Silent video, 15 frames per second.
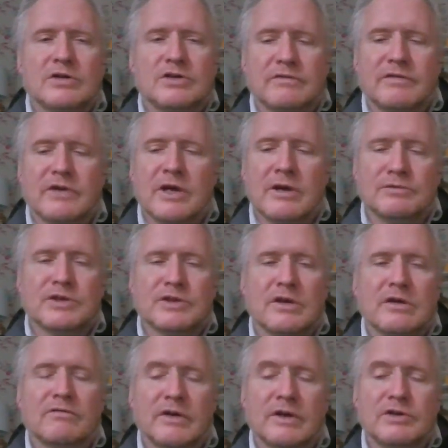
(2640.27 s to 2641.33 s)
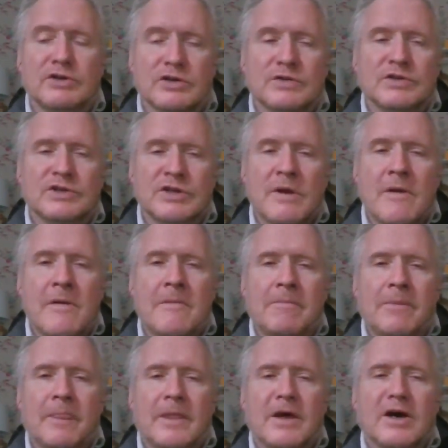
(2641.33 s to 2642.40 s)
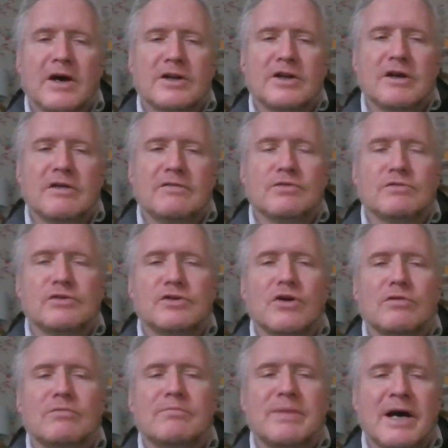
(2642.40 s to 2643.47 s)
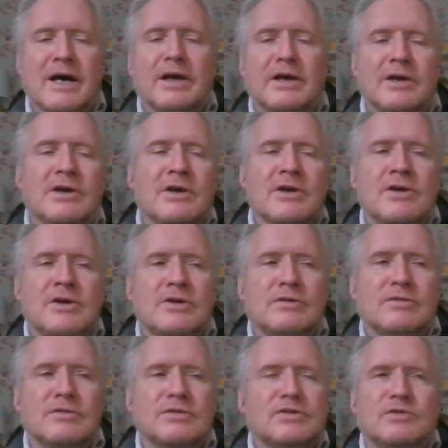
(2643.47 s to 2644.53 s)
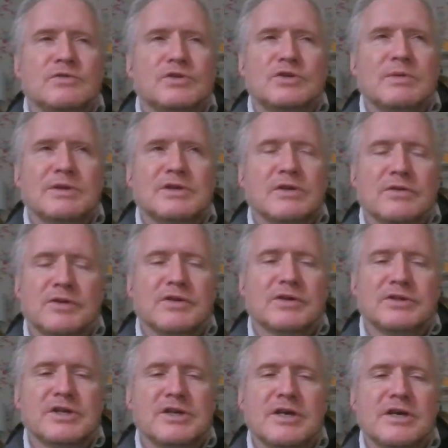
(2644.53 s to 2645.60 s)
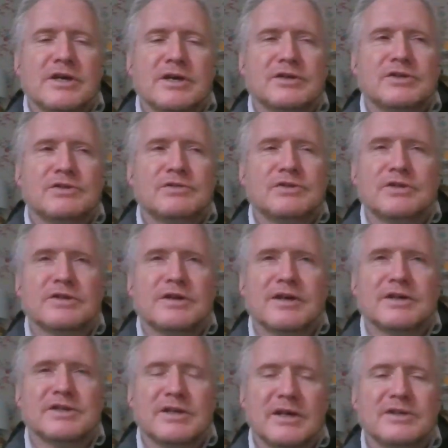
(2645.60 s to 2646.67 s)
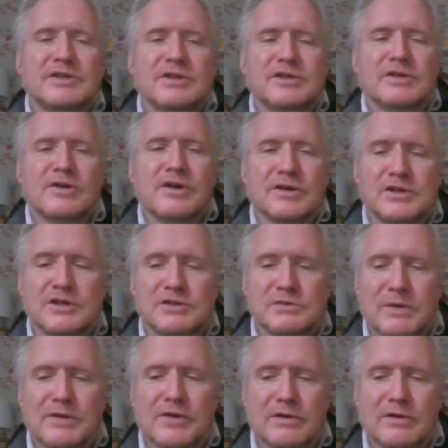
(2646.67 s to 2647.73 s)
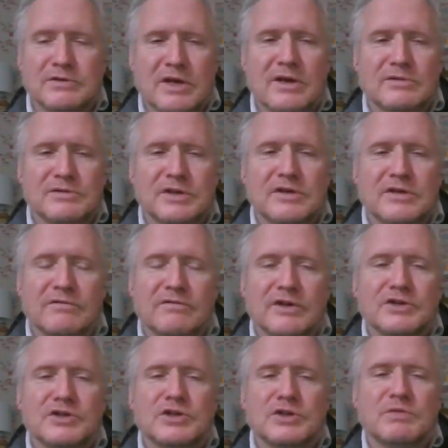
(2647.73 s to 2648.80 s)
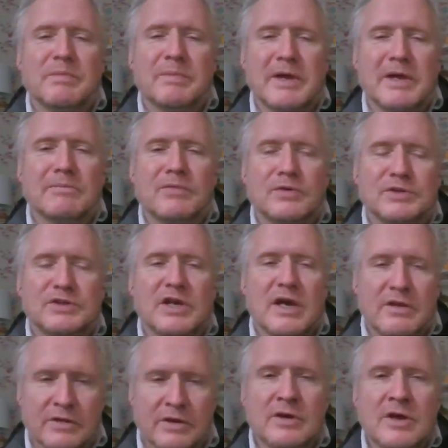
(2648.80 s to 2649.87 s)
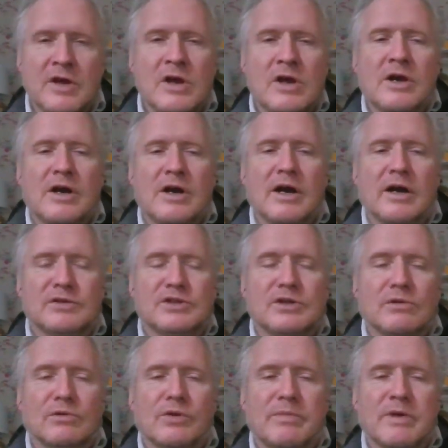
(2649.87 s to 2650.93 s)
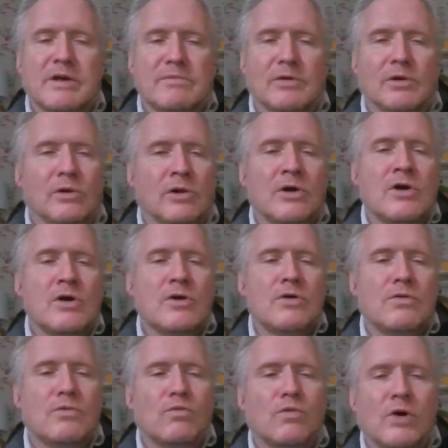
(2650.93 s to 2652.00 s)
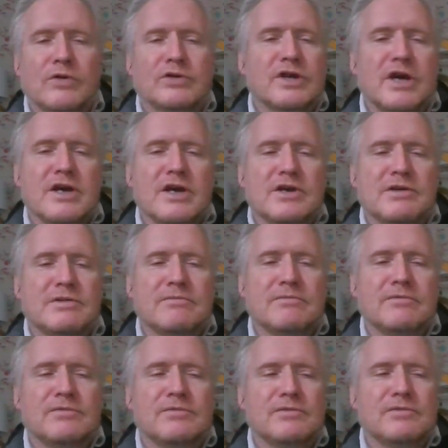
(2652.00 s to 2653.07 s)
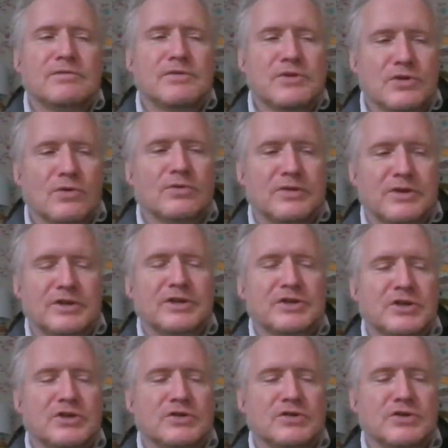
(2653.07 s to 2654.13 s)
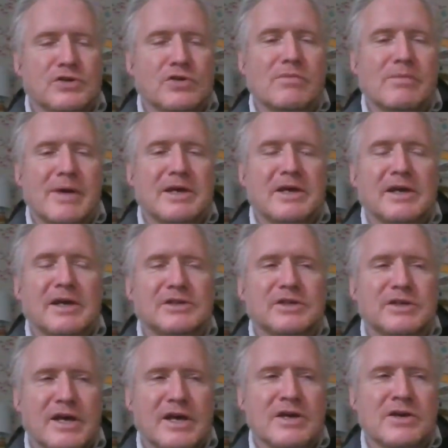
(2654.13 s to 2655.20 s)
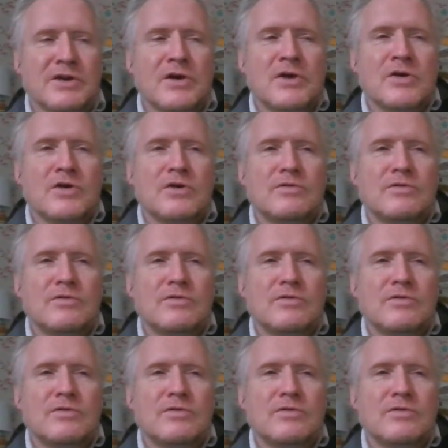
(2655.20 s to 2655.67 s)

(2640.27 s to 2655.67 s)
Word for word: because of accounting conventions. And if you'd gone back 20 or 30 years to the 1980s and 90s when those accounting conventions were being put together and told the people one day your the decisions you're making today